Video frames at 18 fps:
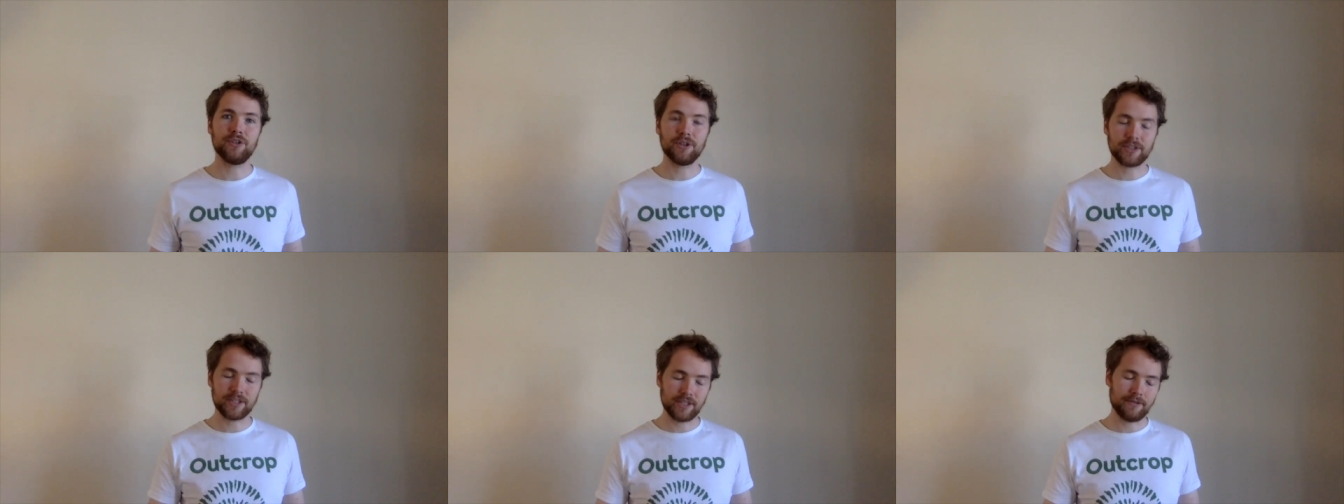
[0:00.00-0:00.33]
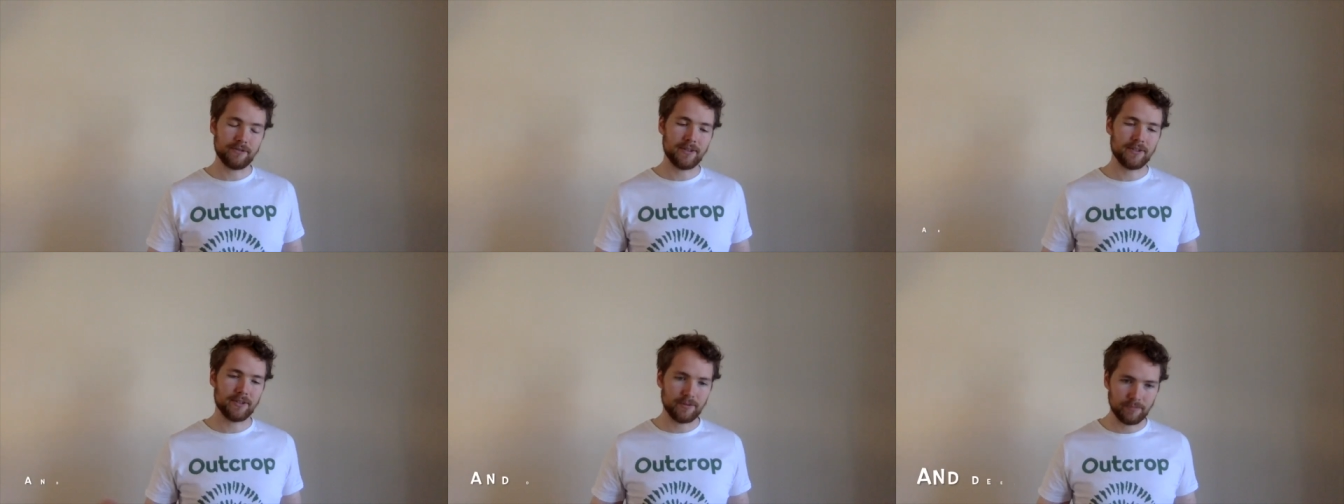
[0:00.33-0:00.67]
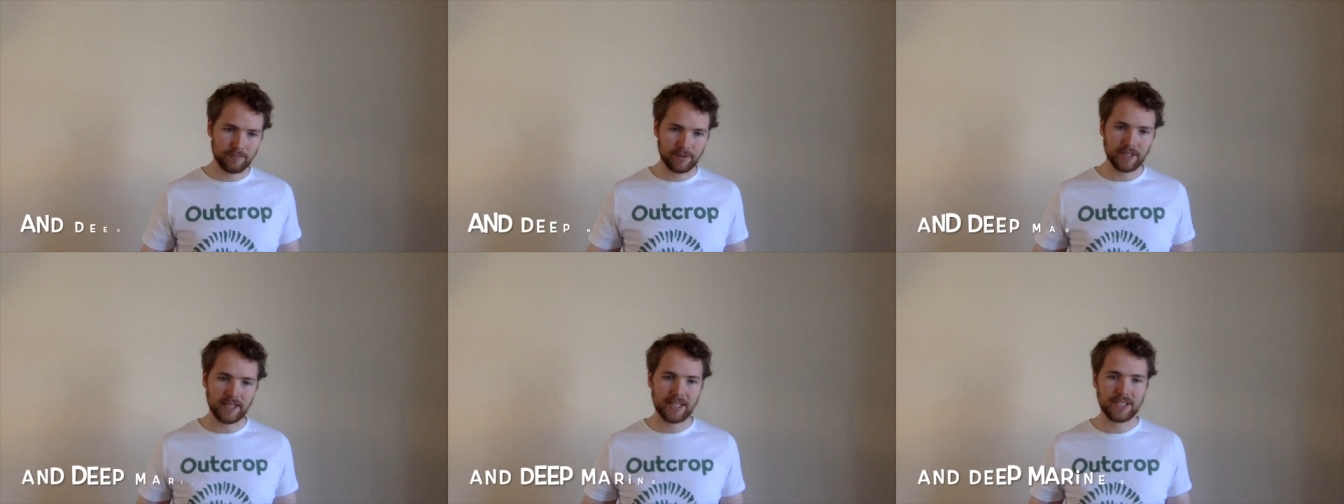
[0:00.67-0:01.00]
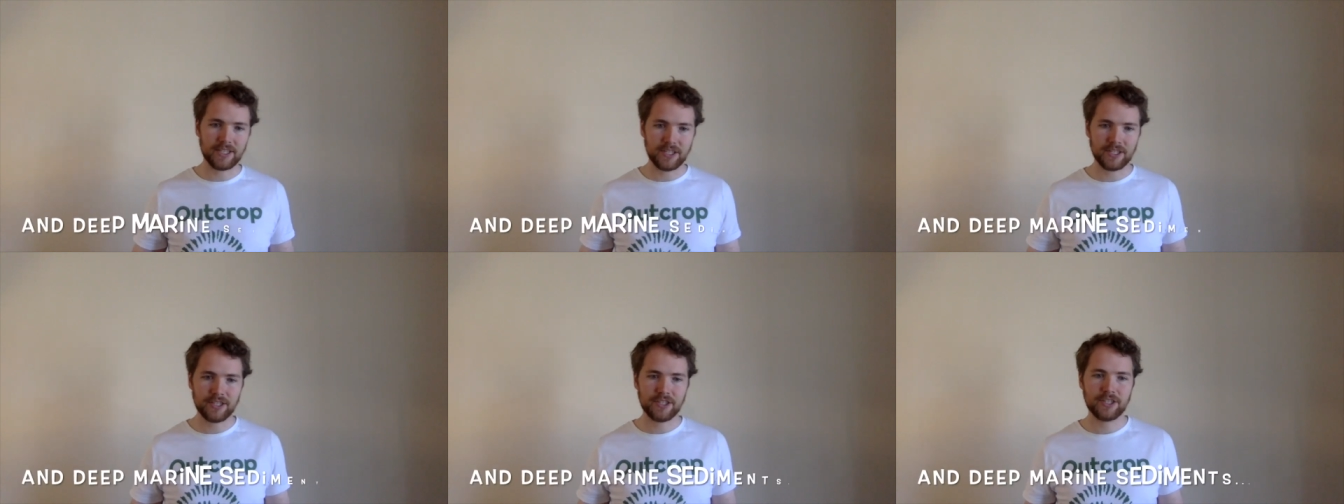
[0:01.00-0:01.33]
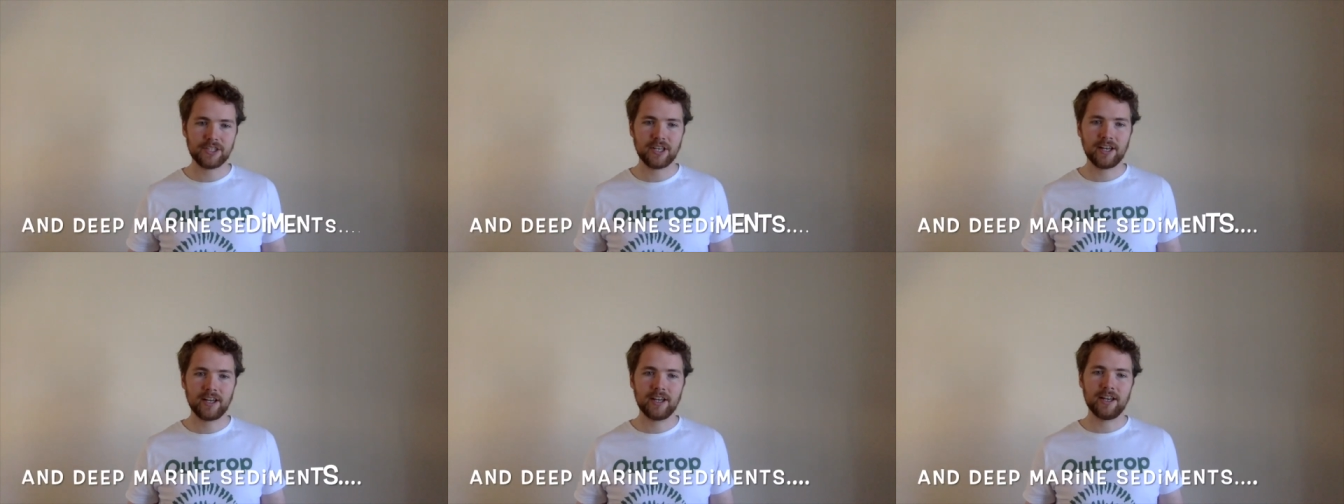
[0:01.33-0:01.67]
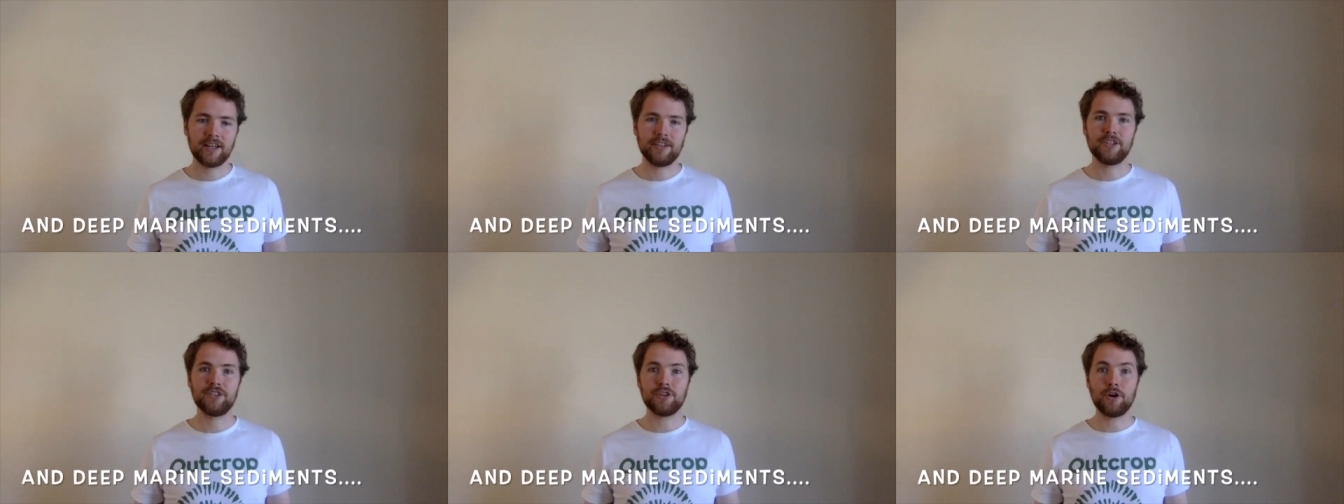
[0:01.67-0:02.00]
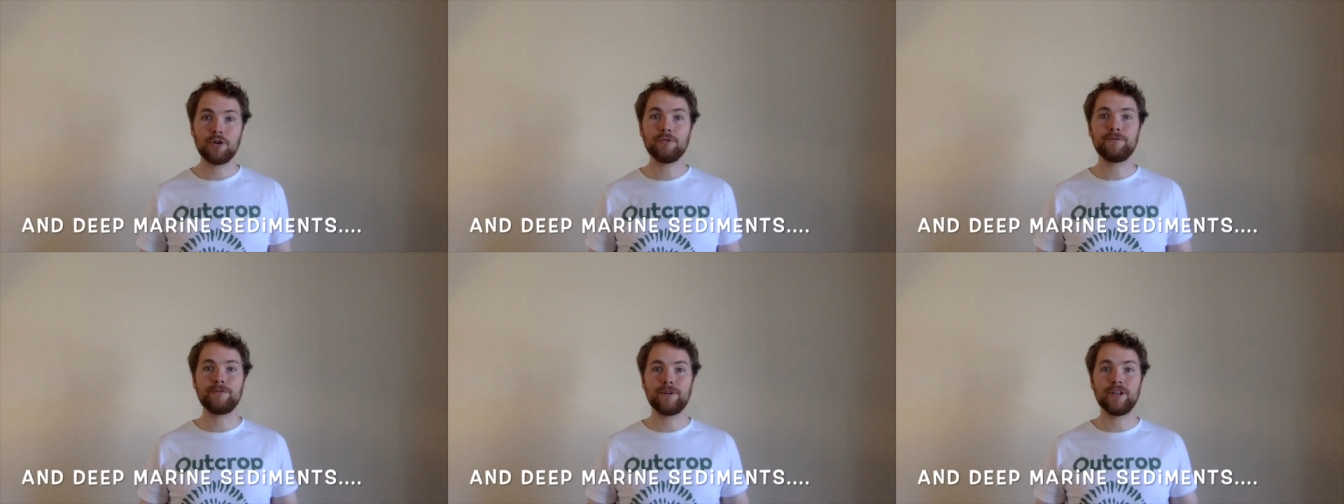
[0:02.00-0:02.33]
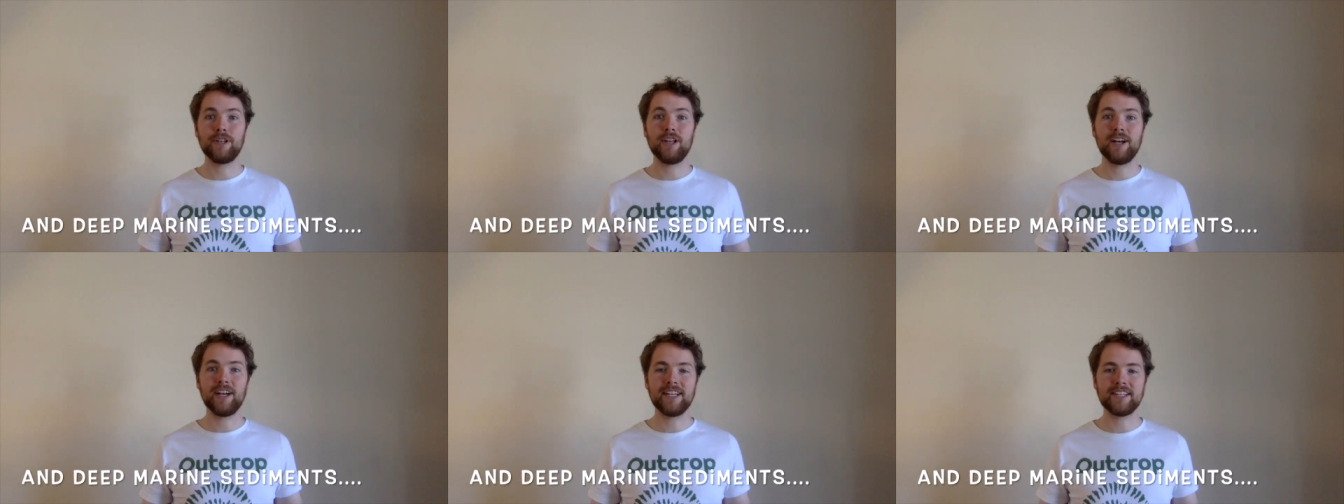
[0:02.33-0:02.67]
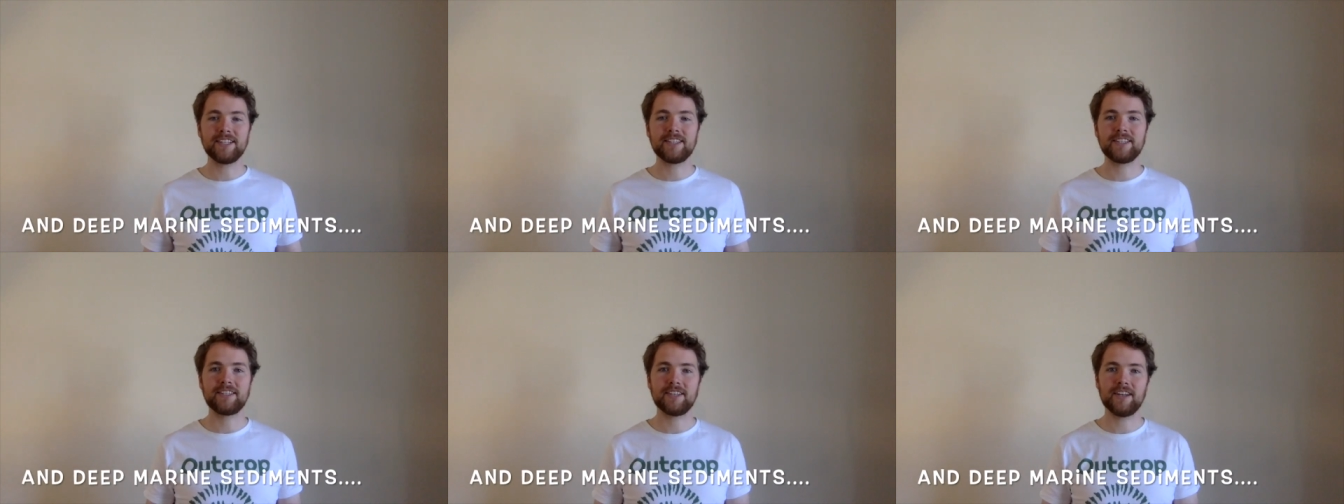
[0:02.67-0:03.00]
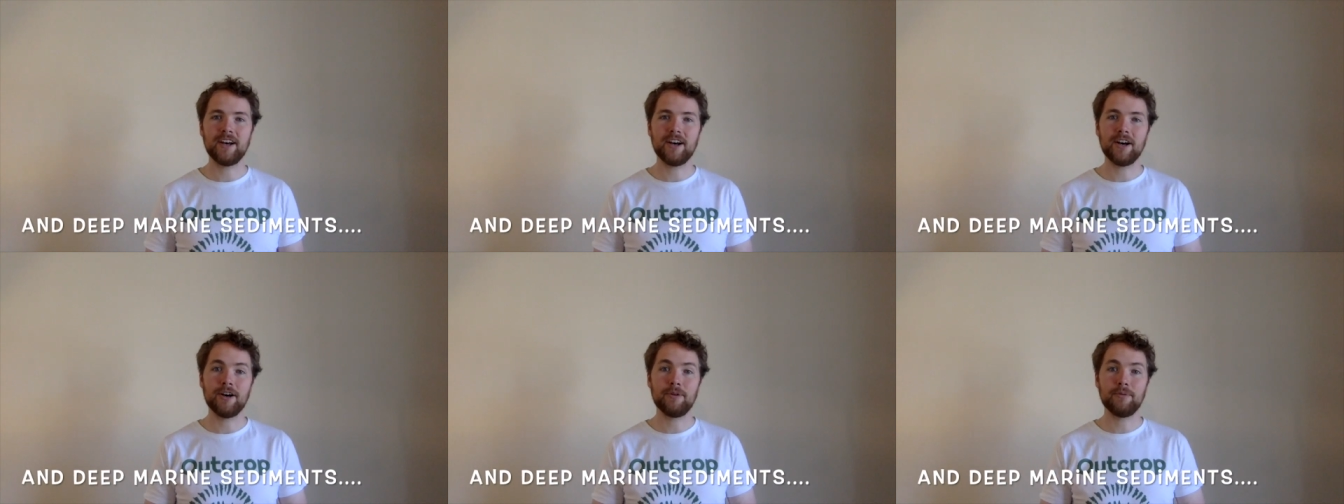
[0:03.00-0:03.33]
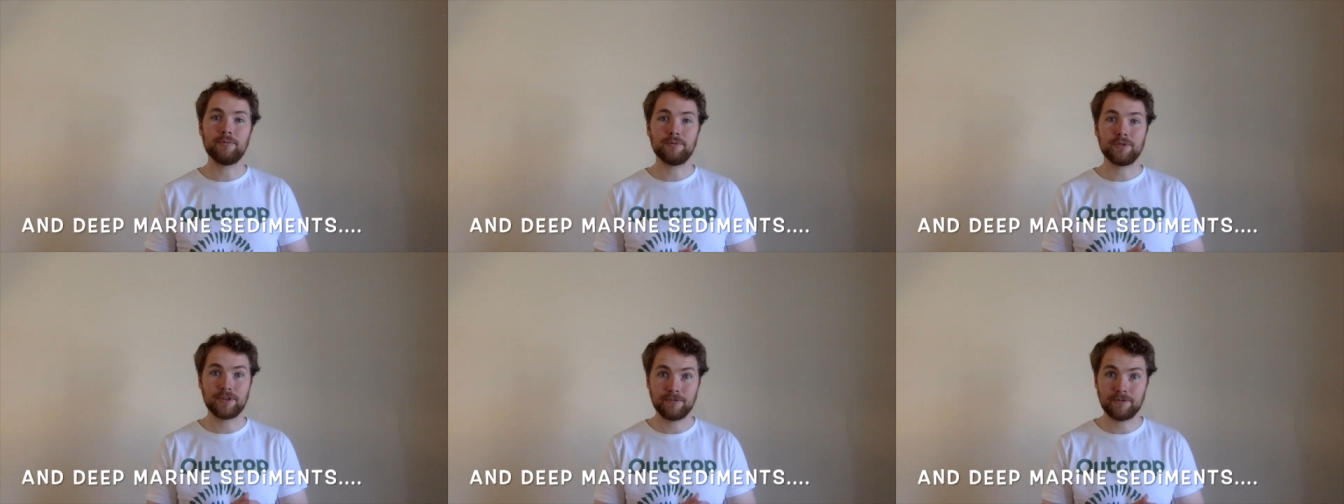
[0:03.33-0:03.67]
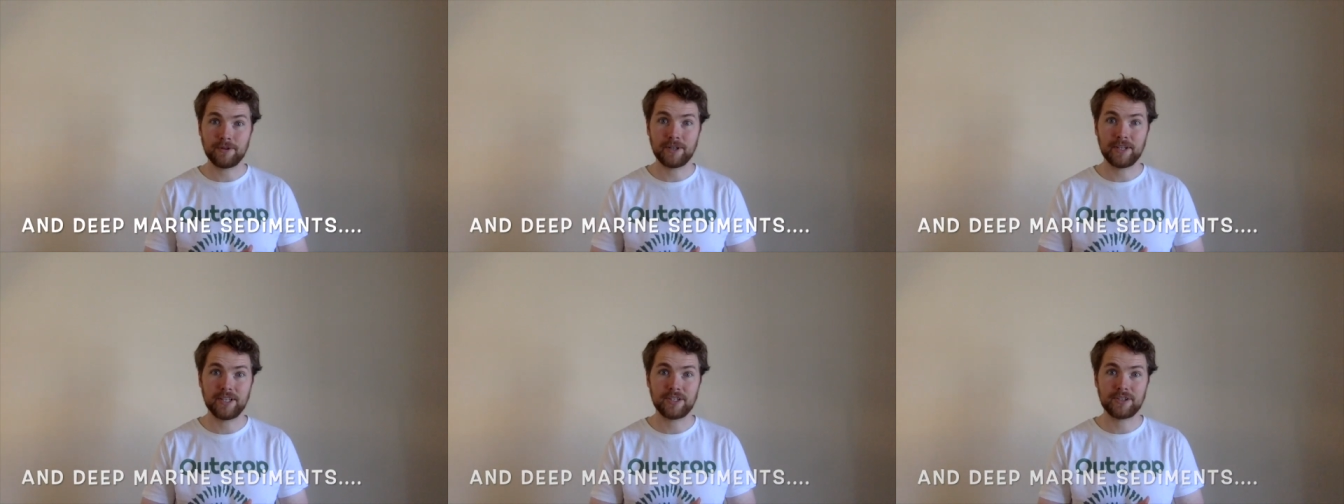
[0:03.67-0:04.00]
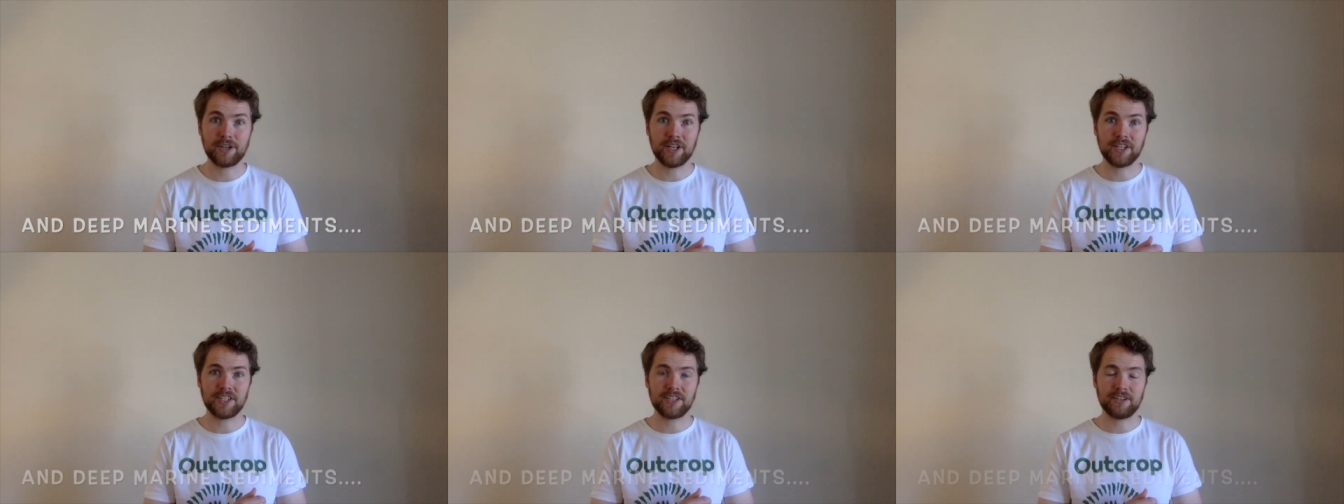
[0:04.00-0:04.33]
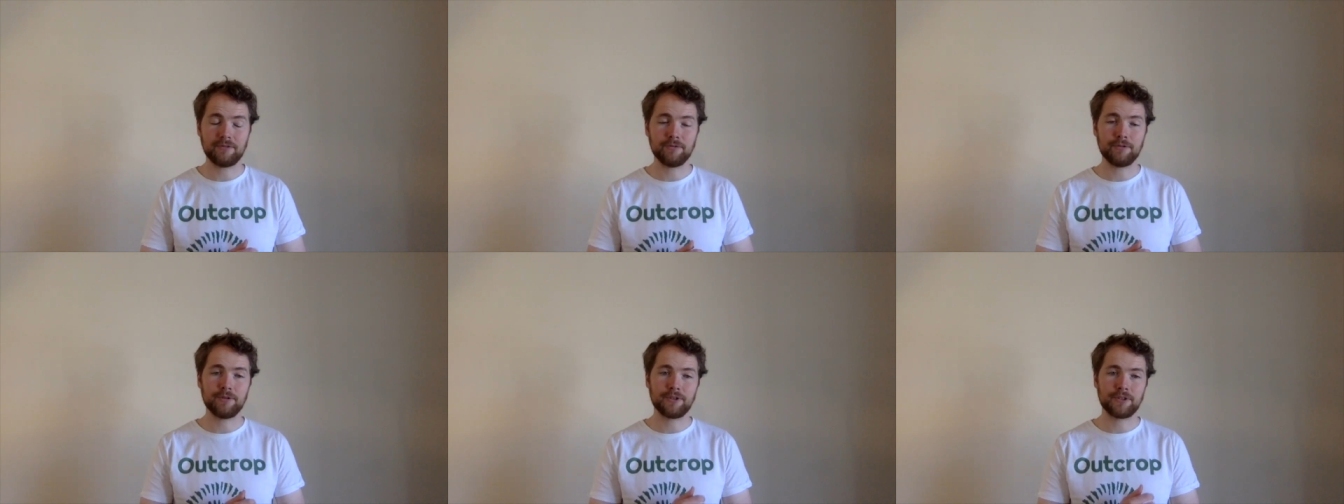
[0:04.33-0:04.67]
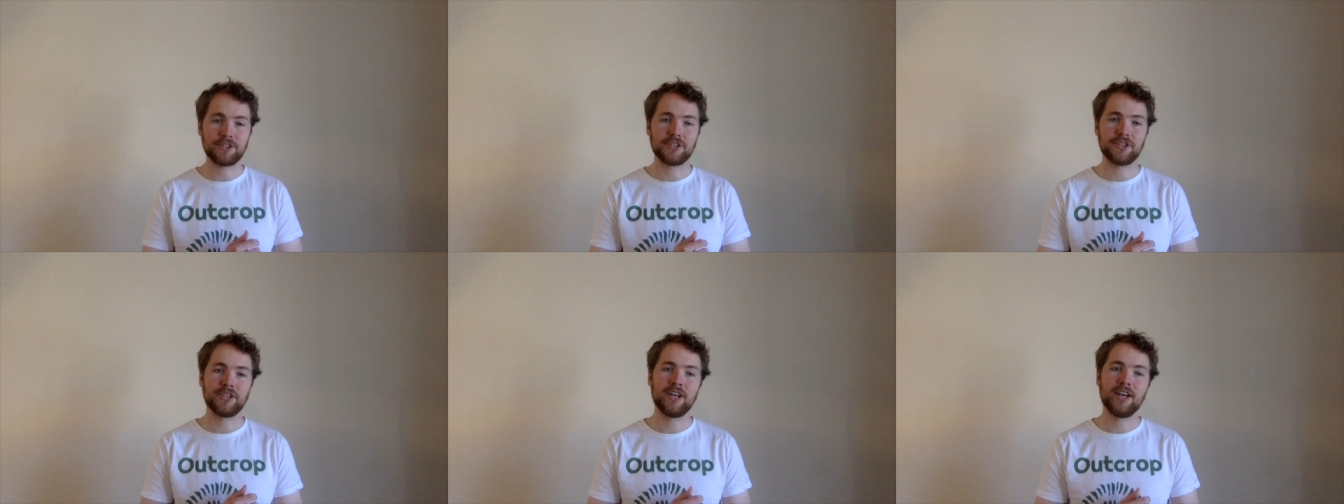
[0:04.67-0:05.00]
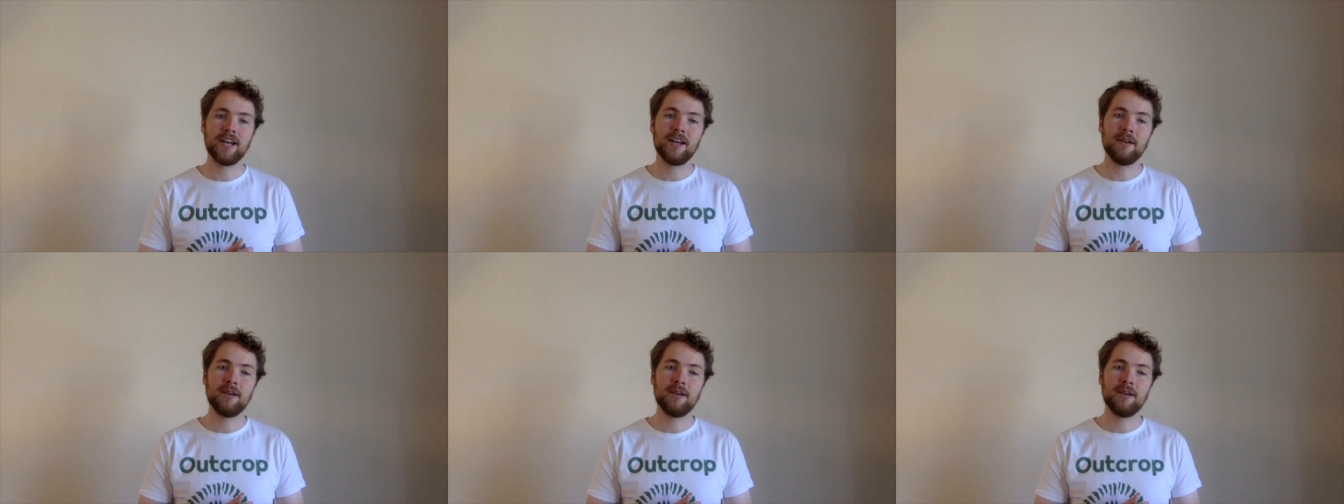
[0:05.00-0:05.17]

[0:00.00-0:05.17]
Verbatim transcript: dotted around in places, these ophiolites, which are very interesting rocks.